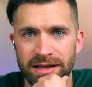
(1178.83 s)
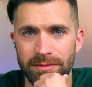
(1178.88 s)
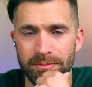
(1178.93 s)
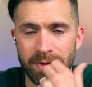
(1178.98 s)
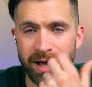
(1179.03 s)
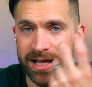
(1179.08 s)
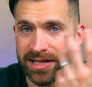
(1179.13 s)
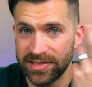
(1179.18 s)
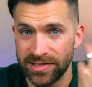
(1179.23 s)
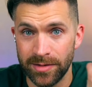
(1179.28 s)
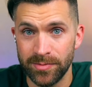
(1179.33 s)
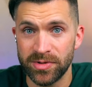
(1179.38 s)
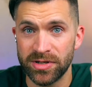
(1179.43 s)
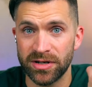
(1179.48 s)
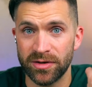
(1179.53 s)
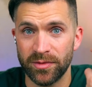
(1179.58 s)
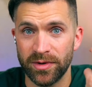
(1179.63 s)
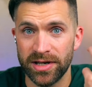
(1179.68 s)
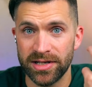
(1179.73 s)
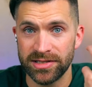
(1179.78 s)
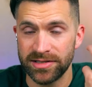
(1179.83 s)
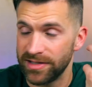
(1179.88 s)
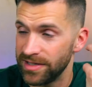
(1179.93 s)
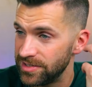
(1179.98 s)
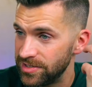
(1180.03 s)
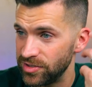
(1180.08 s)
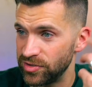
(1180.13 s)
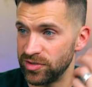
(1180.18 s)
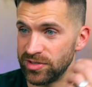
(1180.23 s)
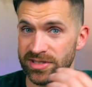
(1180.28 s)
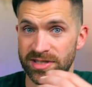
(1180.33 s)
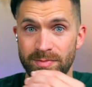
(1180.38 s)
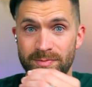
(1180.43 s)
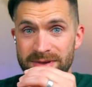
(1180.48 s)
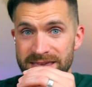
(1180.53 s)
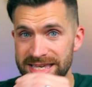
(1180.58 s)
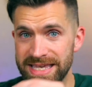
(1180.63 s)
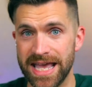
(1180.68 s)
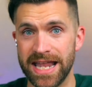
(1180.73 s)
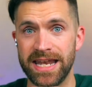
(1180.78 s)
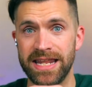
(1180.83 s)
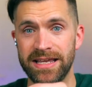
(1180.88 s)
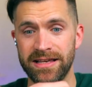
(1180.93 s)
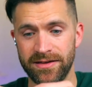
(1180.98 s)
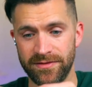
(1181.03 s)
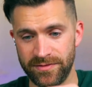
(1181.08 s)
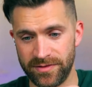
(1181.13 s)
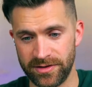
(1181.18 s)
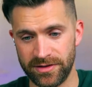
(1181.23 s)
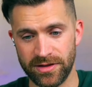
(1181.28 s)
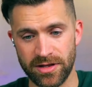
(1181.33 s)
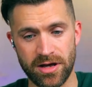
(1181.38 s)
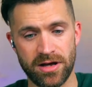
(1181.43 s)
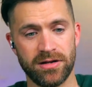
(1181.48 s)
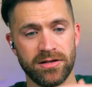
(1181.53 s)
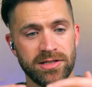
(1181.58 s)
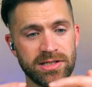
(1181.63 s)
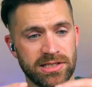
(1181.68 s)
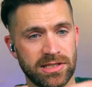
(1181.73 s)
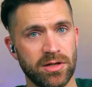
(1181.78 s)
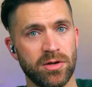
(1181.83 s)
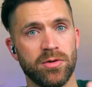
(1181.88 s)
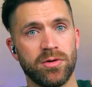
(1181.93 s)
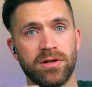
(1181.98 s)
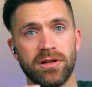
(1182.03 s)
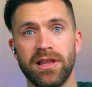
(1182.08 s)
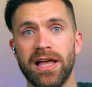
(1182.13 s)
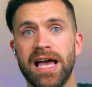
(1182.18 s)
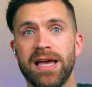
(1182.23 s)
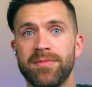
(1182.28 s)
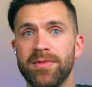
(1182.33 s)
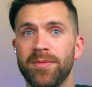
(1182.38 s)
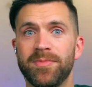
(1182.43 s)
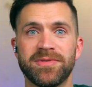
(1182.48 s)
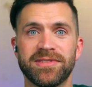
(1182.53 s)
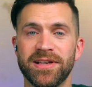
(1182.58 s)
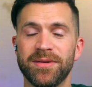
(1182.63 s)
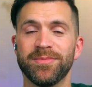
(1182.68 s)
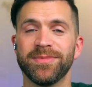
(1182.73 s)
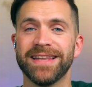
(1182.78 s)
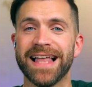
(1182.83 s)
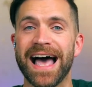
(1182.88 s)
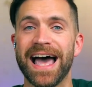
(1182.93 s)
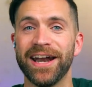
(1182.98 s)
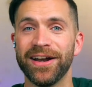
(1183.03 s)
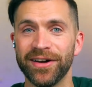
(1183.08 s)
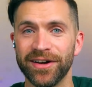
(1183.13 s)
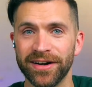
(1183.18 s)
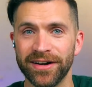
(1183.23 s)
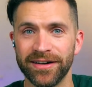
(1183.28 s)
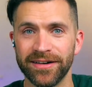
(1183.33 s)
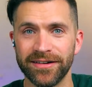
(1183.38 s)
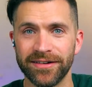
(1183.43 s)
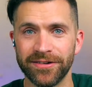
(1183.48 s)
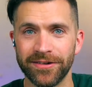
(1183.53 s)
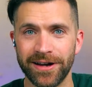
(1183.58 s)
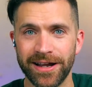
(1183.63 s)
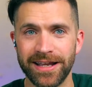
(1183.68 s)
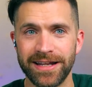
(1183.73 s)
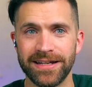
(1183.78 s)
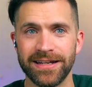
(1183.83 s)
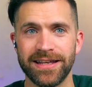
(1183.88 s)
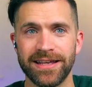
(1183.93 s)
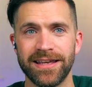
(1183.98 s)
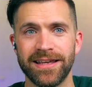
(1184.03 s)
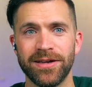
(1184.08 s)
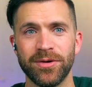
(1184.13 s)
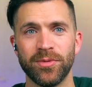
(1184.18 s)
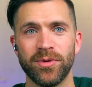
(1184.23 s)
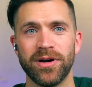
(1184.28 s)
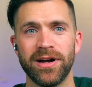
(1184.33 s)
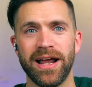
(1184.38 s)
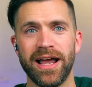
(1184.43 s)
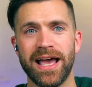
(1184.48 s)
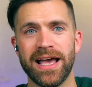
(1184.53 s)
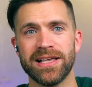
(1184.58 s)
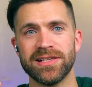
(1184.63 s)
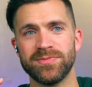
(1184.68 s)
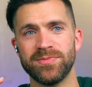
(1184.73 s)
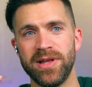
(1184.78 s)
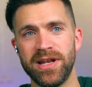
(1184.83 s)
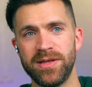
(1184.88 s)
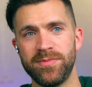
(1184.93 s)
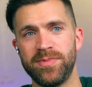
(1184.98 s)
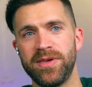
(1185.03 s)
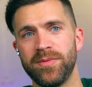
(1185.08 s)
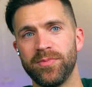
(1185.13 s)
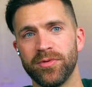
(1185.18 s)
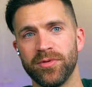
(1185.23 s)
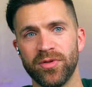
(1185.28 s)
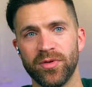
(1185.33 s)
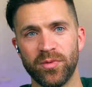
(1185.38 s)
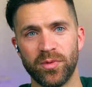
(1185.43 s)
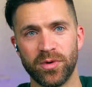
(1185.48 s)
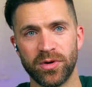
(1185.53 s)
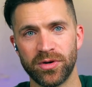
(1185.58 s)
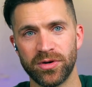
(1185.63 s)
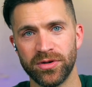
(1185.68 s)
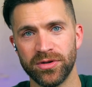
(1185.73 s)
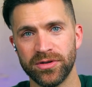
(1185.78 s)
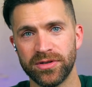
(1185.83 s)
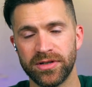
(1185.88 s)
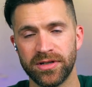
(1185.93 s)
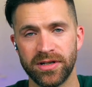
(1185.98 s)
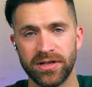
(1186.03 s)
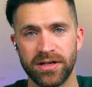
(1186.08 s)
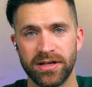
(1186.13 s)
my assumption was this is just the beginning of a long, slow climb up some ladder, right? Whereas many people in the world,